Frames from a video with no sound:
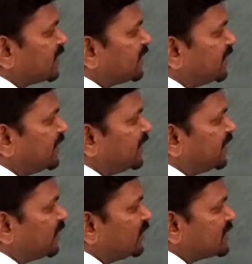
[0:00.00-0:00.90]

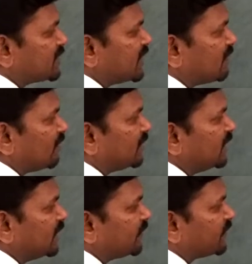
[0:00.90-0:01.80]
D2 is equal to
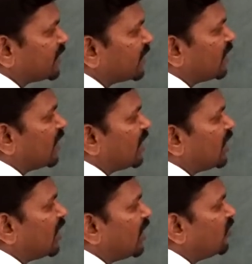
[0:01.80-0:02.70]

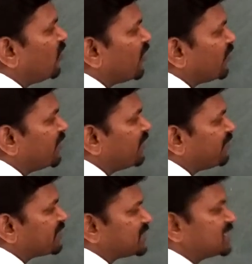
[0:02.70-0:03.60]
half of the
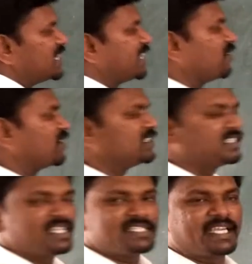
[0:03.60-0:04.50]
first diagonal.
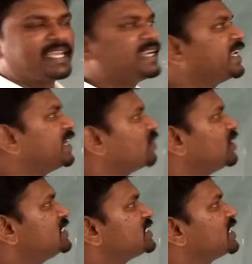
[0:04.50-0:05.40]
The second diagonal
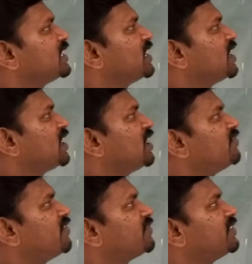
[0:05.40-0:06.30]
is
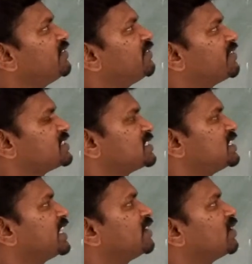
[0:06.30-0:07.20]
half of the first
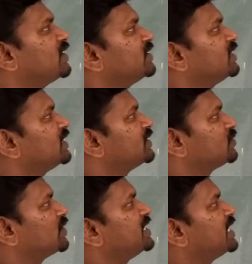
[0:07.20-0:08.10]
diagonal.
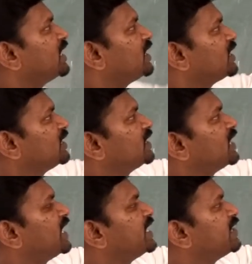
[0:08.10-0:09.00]
So here
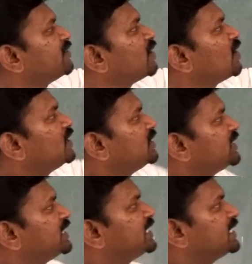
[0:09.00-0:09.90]
I have
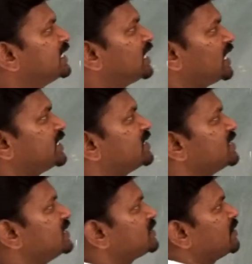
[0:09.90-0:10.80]
drawn like
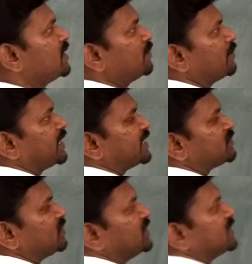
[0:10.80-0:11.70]
this, but
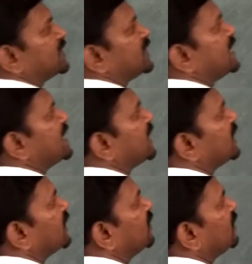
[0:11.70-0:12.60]
actually the
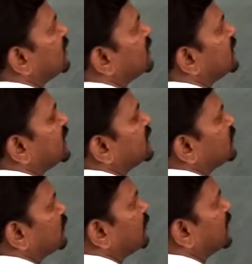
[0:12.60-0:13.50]
triangle,
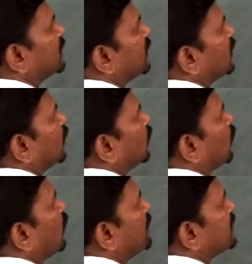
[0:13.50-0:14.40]
the
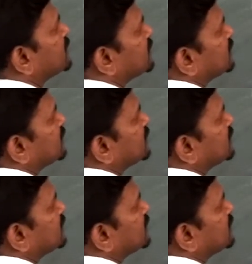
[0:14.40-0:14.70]
rhombus,